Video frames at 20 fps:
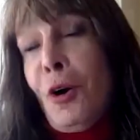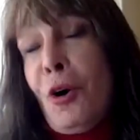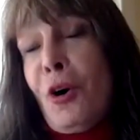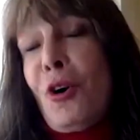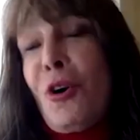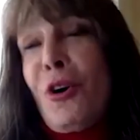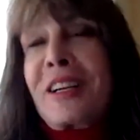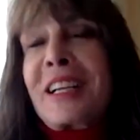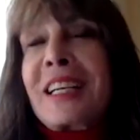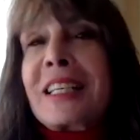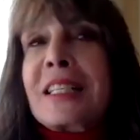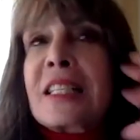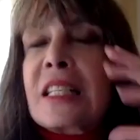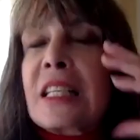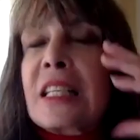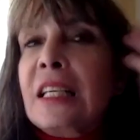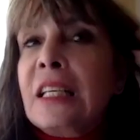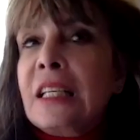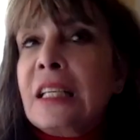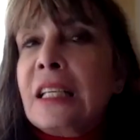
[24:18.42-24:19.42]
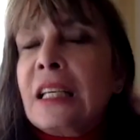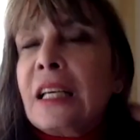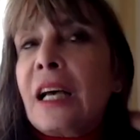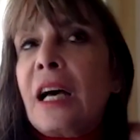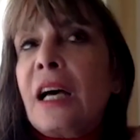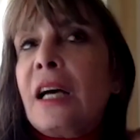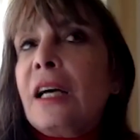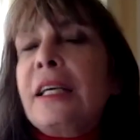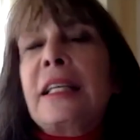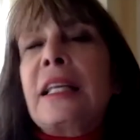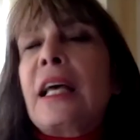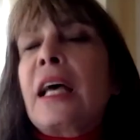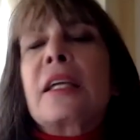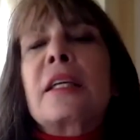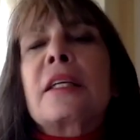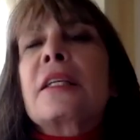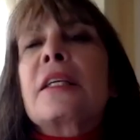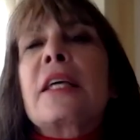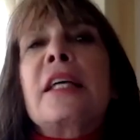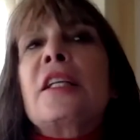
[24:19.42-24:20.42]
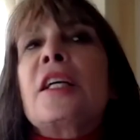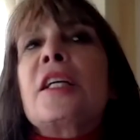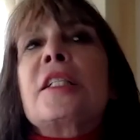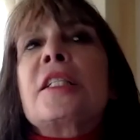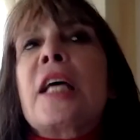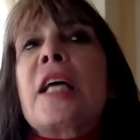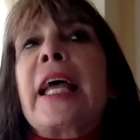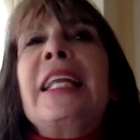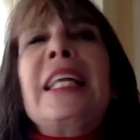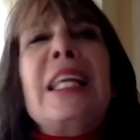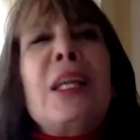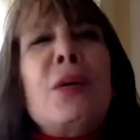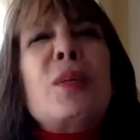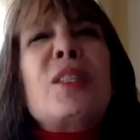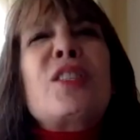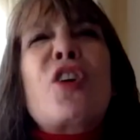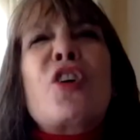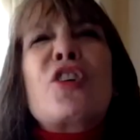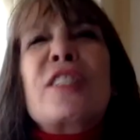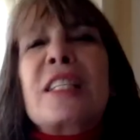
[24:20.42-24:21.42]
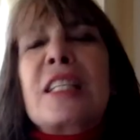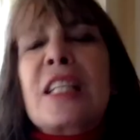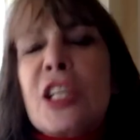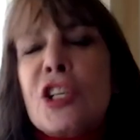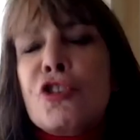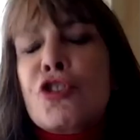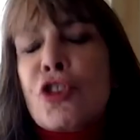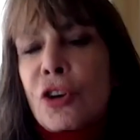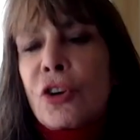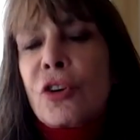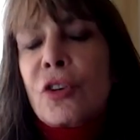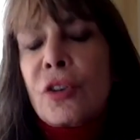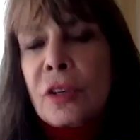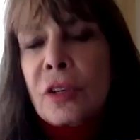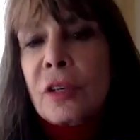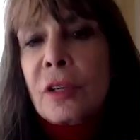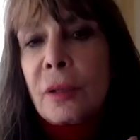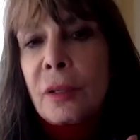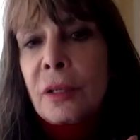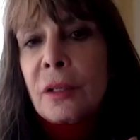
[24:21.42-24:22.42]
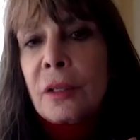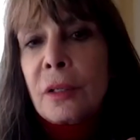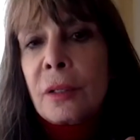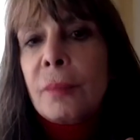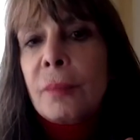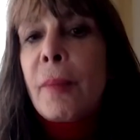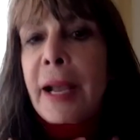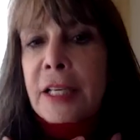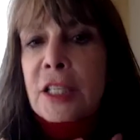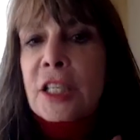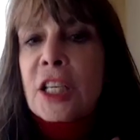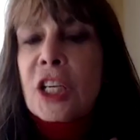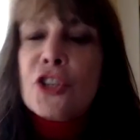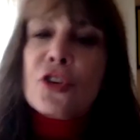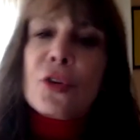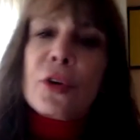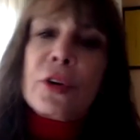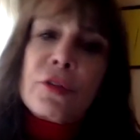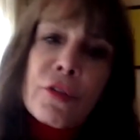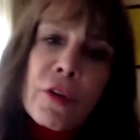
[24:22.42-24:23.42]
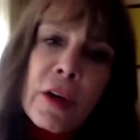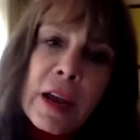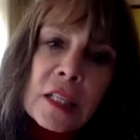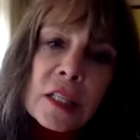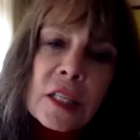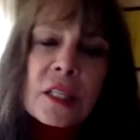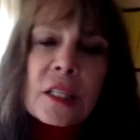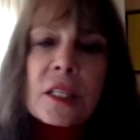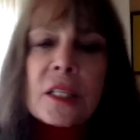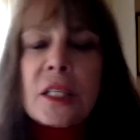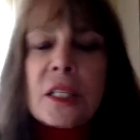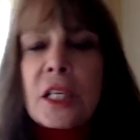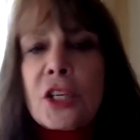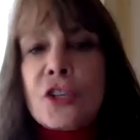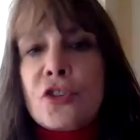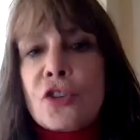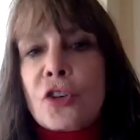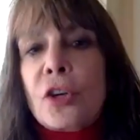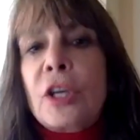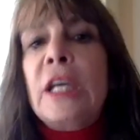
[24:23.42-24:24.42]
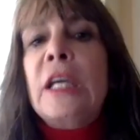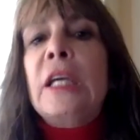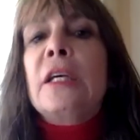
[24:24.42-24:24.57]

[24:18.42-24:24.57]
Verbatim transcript: August? Uh, and I cannot tell. And he was our teacher, my teacher and Francis's teacher.